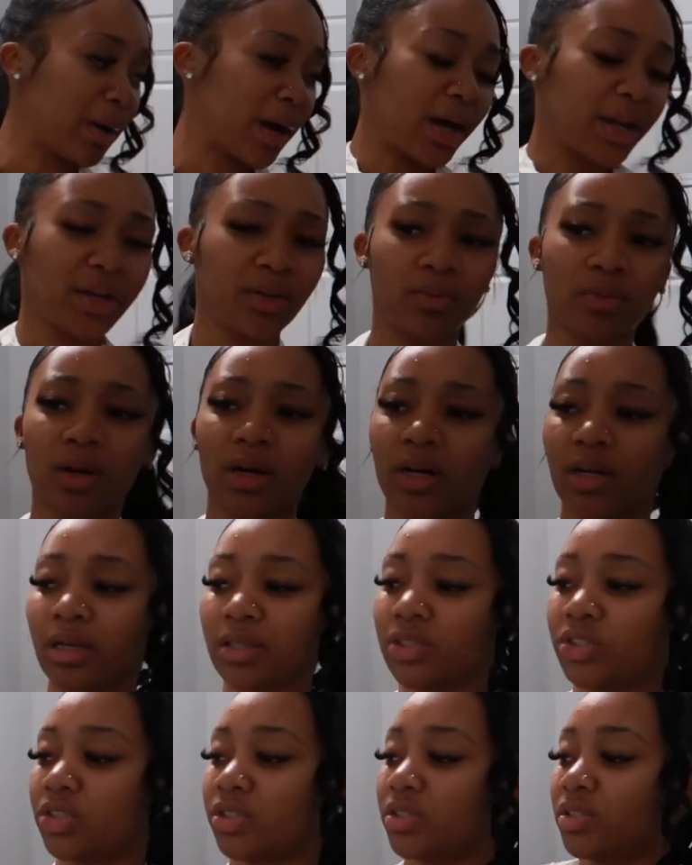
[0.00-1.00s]
body
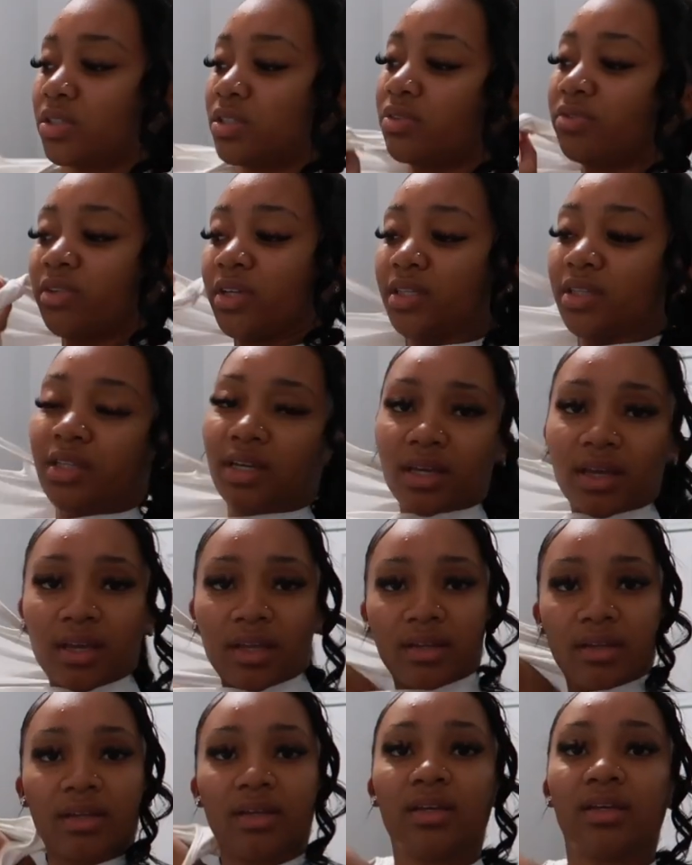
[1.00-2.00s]
wash and stuff like
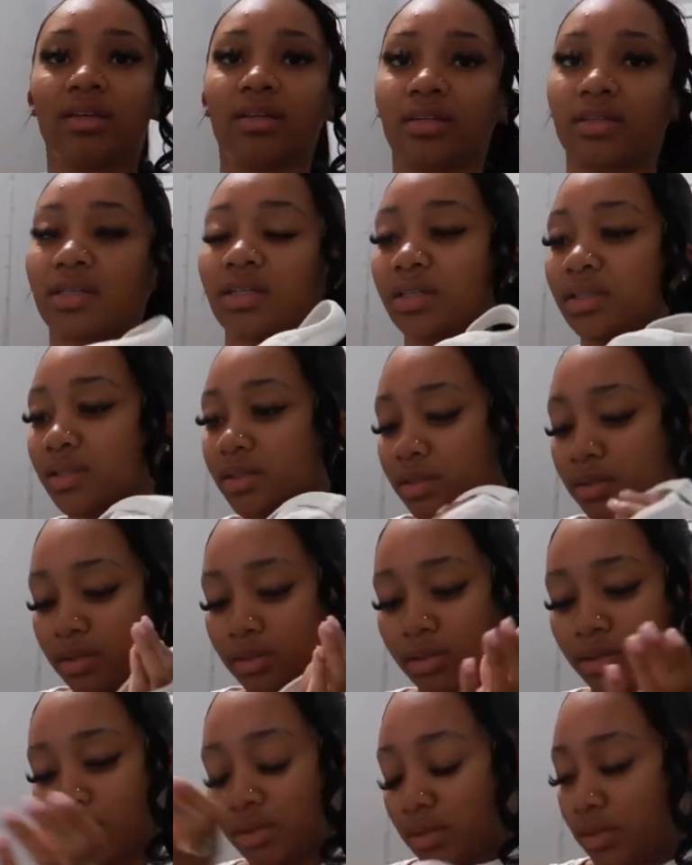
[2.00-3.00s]
that because
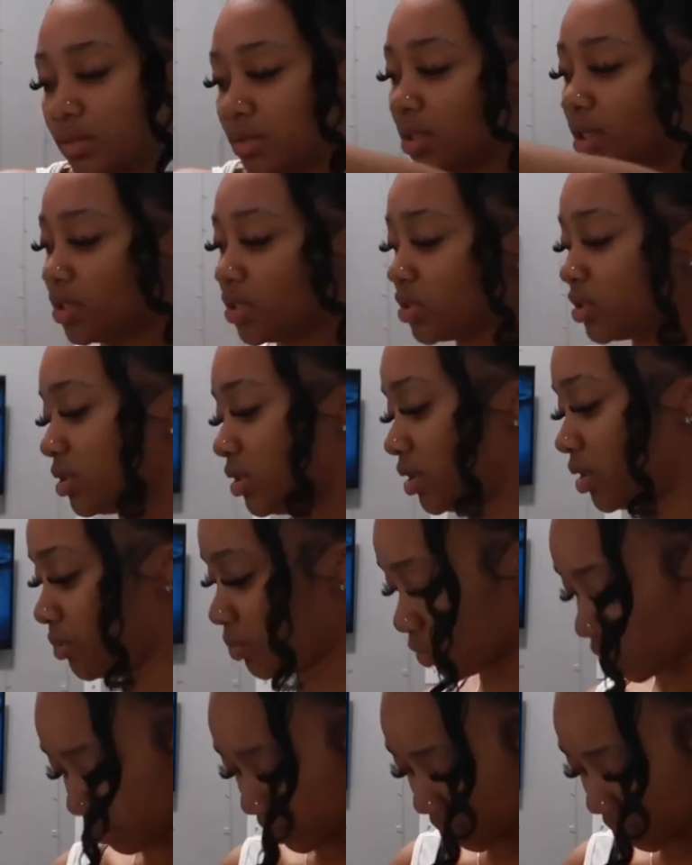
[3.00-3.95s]
i just need more